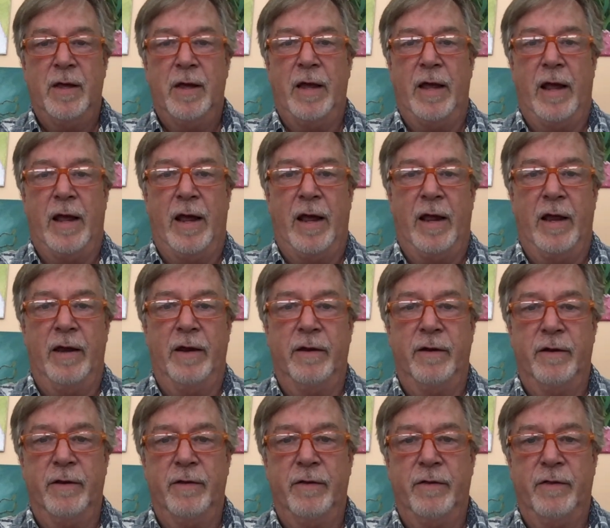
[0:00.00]

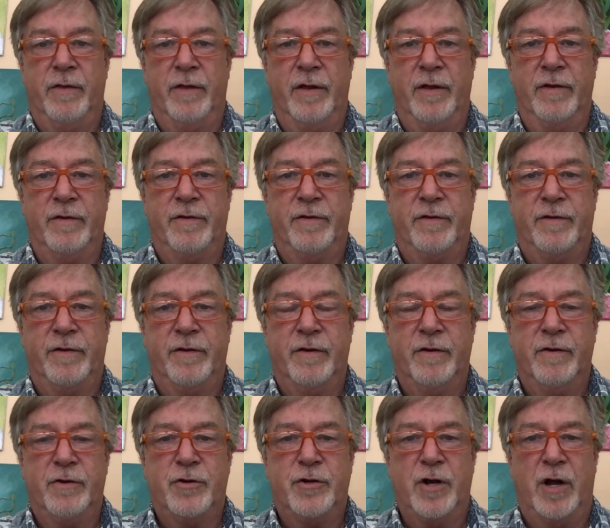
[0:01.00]
And this
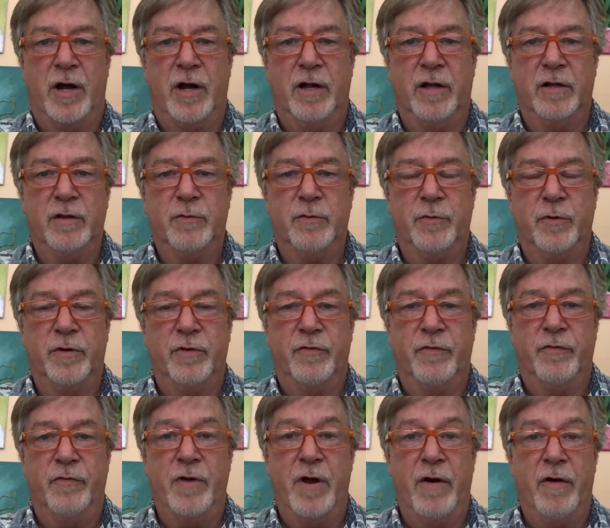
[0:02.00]
child was
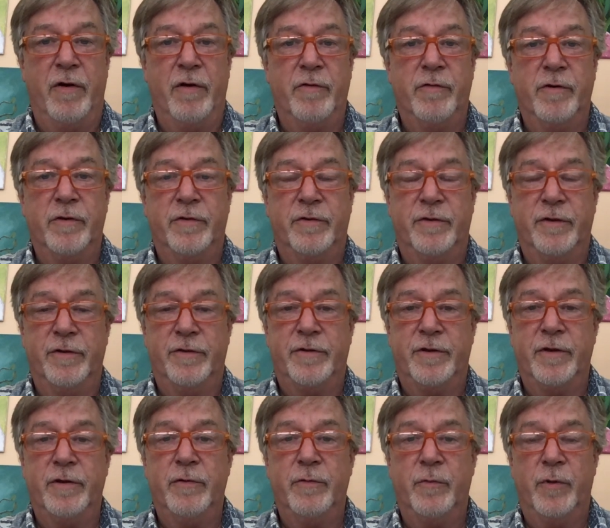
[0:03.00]
very
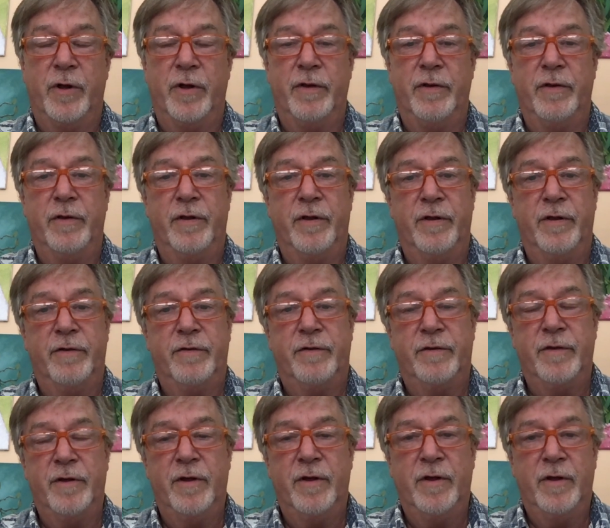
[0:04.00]
resistant when this
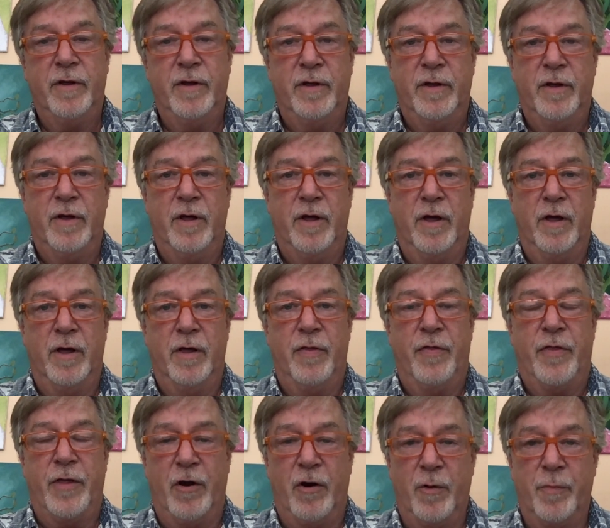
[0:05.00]

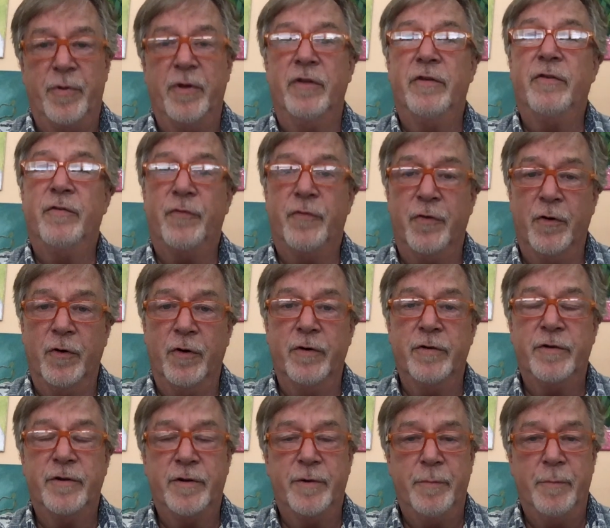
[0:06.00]
therapist
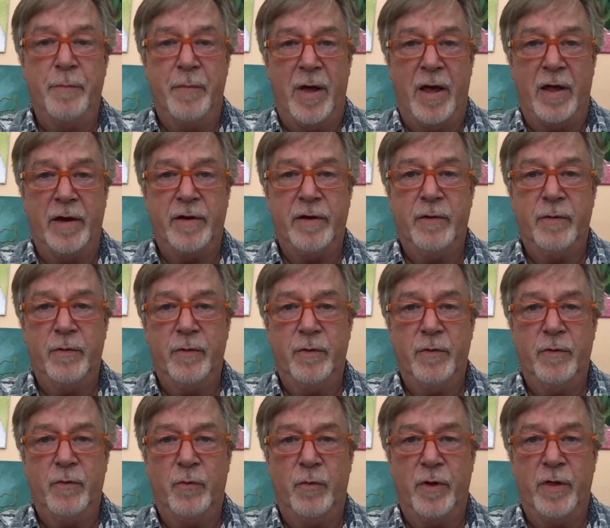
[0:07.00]
first met
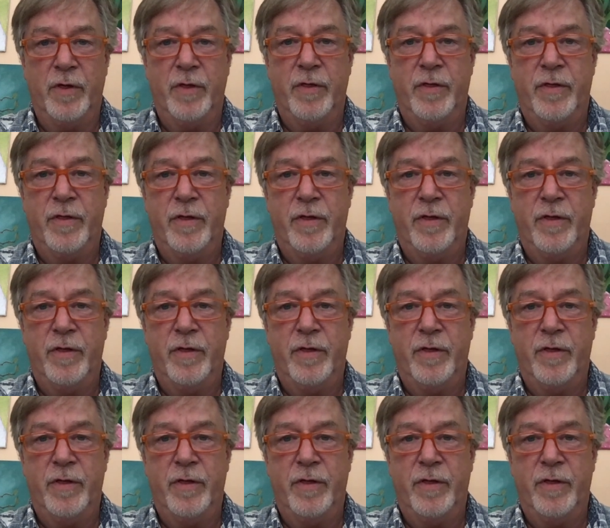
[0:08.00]
with